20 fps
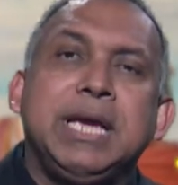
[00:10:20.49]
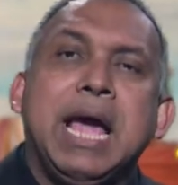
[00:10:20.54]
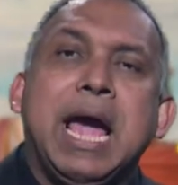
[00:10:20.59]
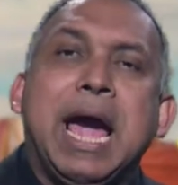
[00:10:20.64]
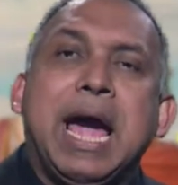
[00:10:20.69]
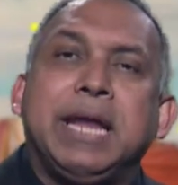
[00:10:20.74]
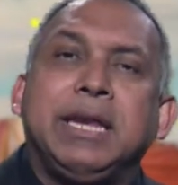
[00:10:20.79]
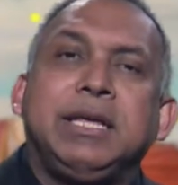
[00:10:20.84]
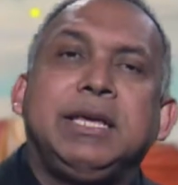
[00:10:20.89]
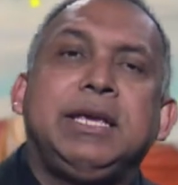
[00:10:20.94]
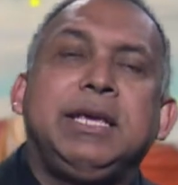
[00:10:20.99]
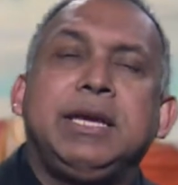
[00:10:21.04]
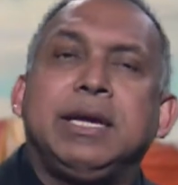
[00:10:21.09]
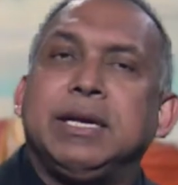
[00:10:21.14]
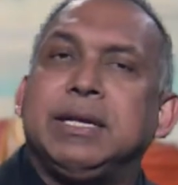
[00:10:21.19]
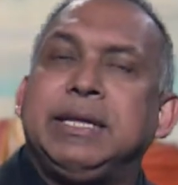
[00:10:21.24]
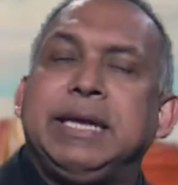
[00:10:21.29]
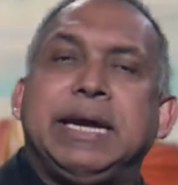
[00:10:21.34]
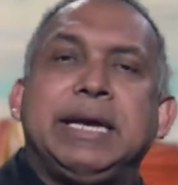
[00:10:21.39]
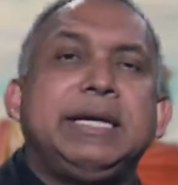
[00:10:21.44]
and hear
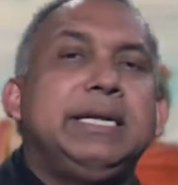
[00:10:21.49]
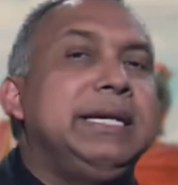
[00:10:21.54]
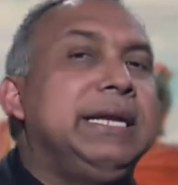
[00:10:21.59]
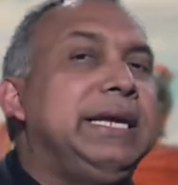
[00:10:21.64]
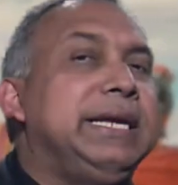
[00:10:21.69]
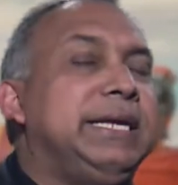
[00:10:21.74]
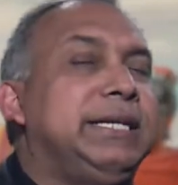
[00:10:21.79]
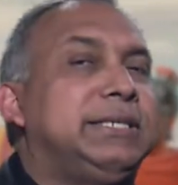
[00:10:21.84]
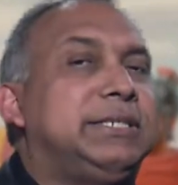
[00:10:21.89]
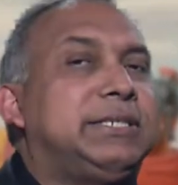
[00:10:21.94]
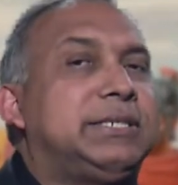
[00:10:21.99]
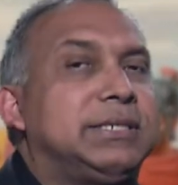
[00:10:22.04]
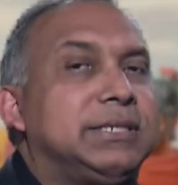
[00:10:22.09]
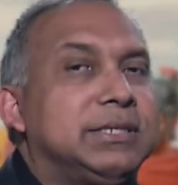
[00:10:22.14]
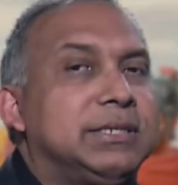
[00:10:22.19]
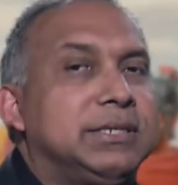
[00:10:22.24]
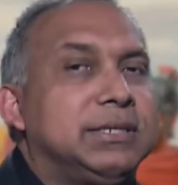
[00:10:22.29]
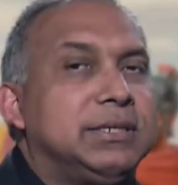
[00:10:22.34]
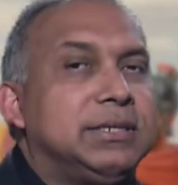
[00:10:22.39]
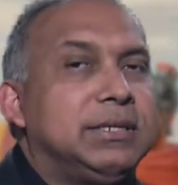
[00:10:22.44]
their needs.
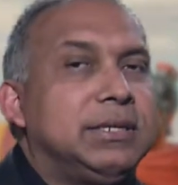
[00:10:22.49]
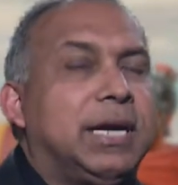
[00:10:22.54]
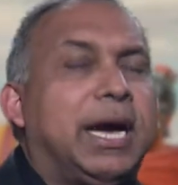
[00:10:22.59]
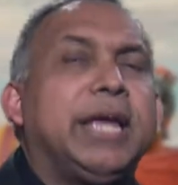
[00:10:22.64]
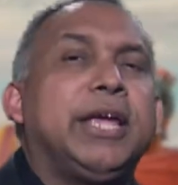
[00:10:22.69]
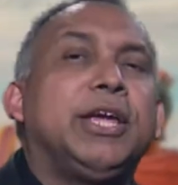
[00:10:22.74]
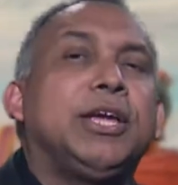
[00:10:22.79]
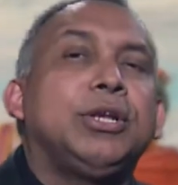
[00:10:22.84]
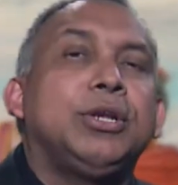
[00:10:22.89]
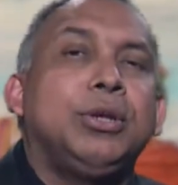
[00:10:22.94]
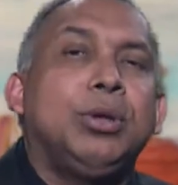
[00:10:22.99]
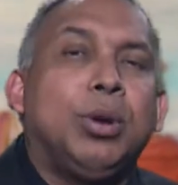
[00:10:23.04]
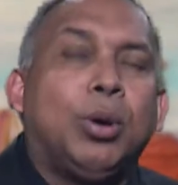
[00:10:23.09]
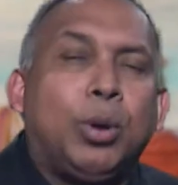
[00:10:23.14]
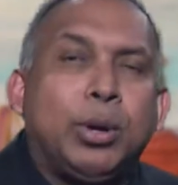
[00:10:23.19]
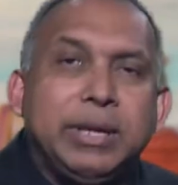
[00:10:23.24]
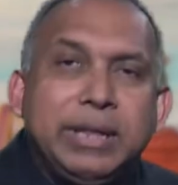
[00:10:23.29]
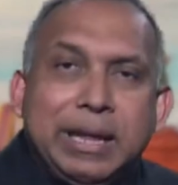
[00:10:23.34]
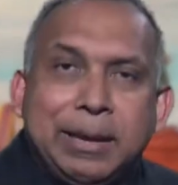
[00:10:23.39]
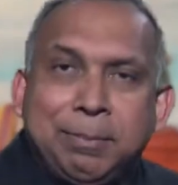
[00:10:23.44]
I
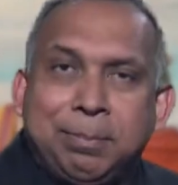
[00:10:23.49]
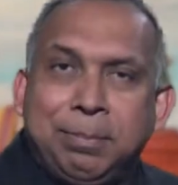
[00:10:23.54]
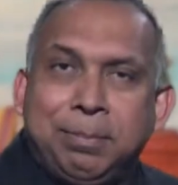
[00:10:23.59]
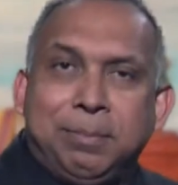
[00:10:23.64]
ignore them.